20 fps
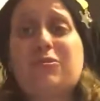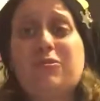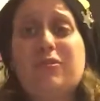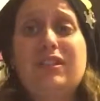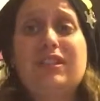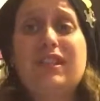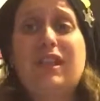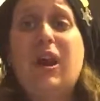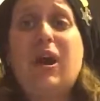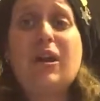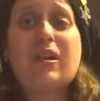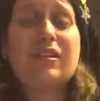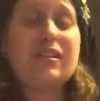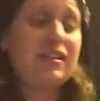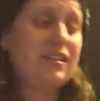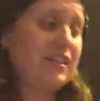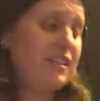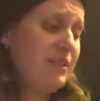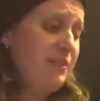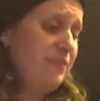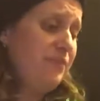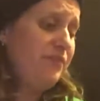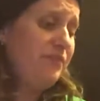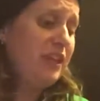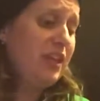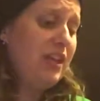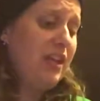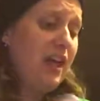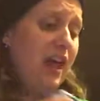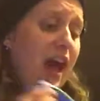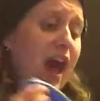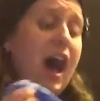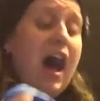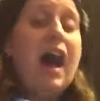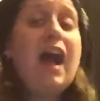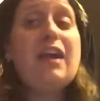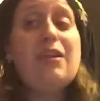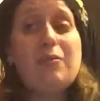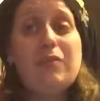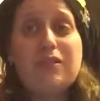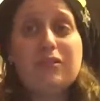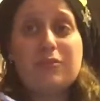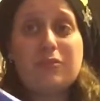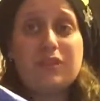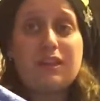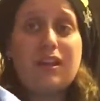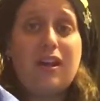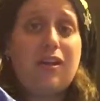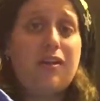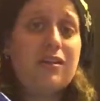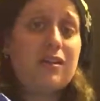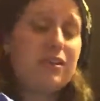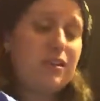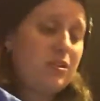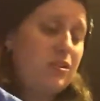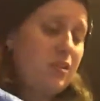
really hard on it. I worked really hard on the